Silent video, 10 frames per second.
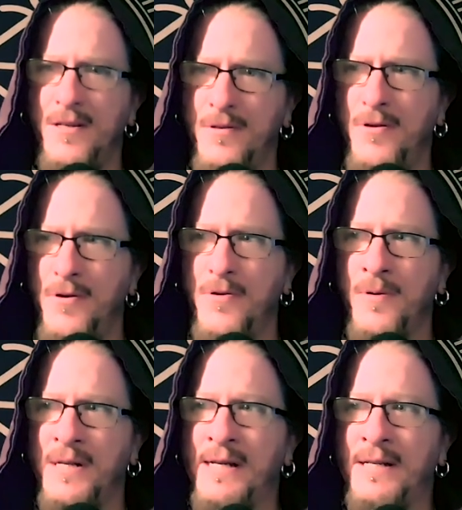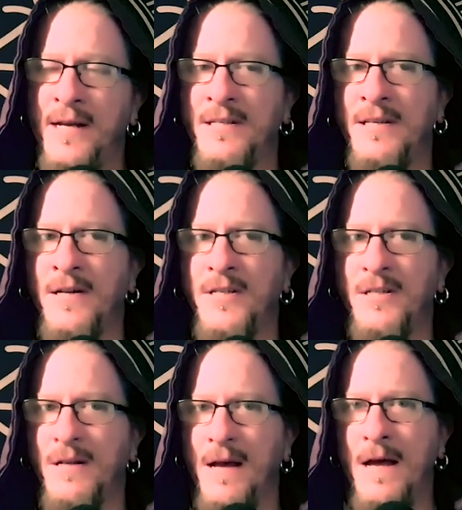you do. And and, and such.
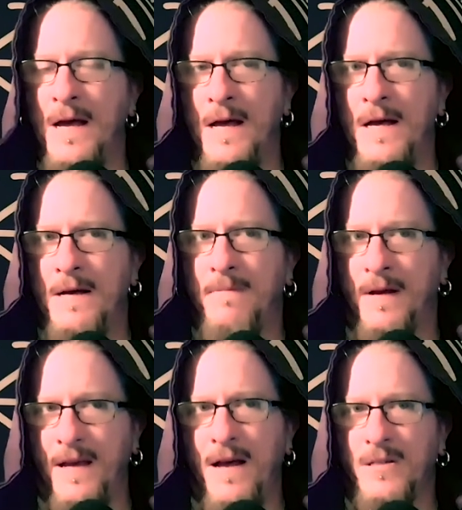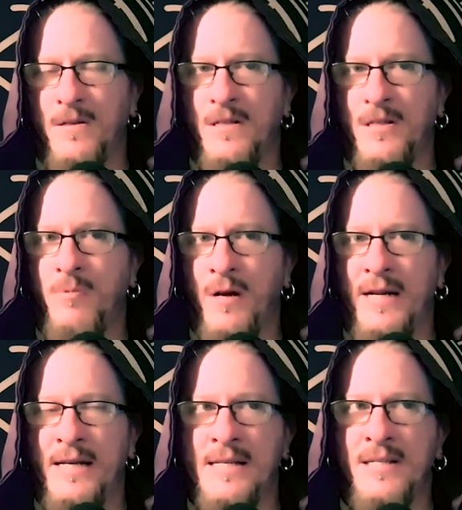And, like, yeah, so this is what it
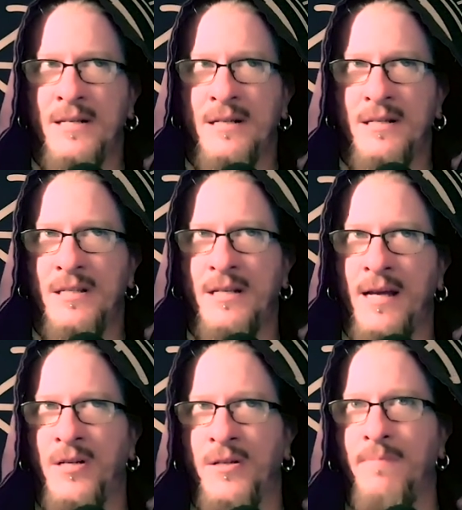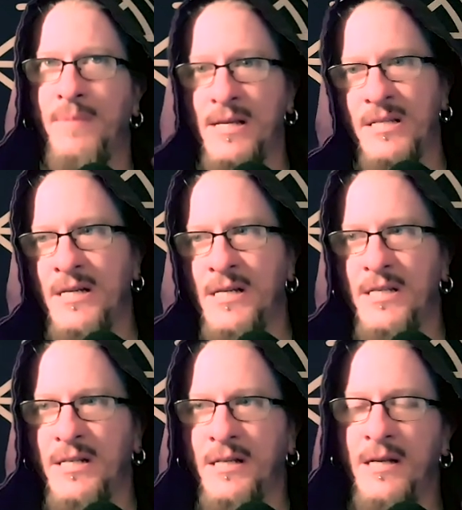is, and this is the nature of the
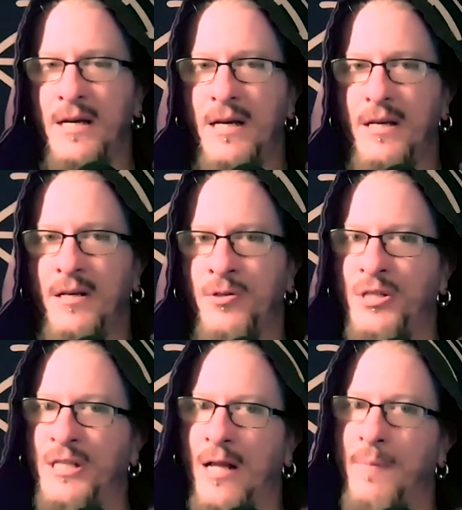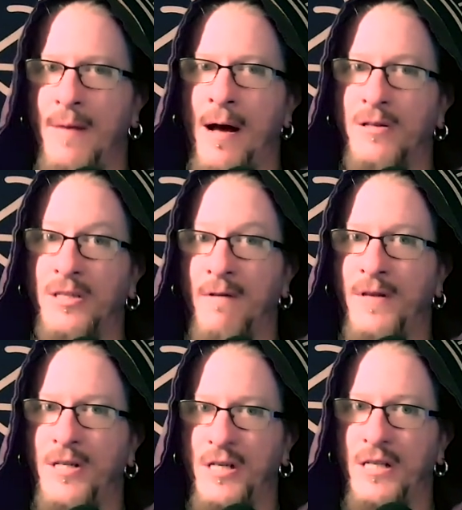business, and, you know, she's telling me about stuff
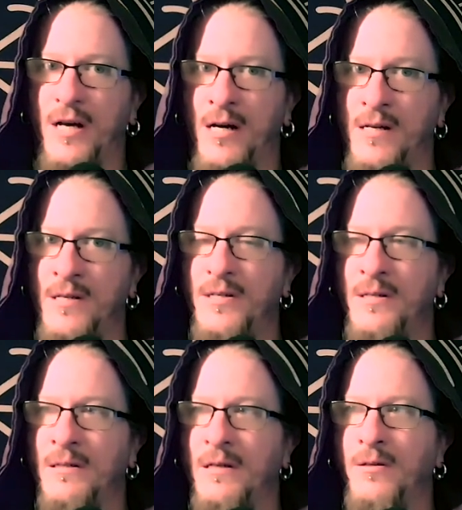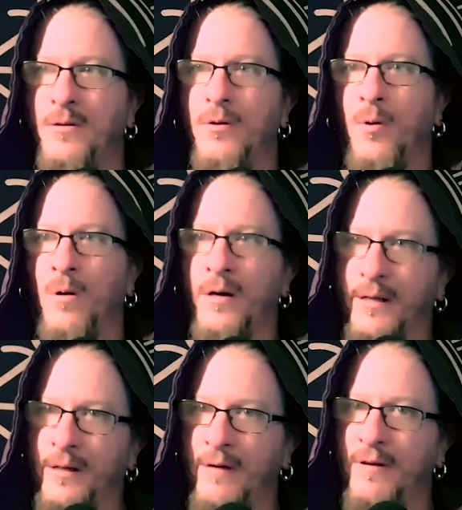that she does in, in New York
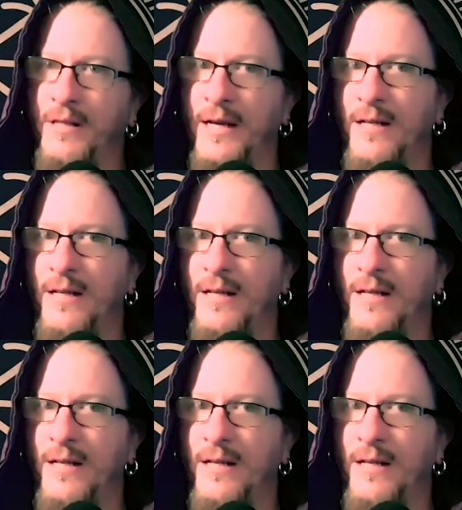and everything.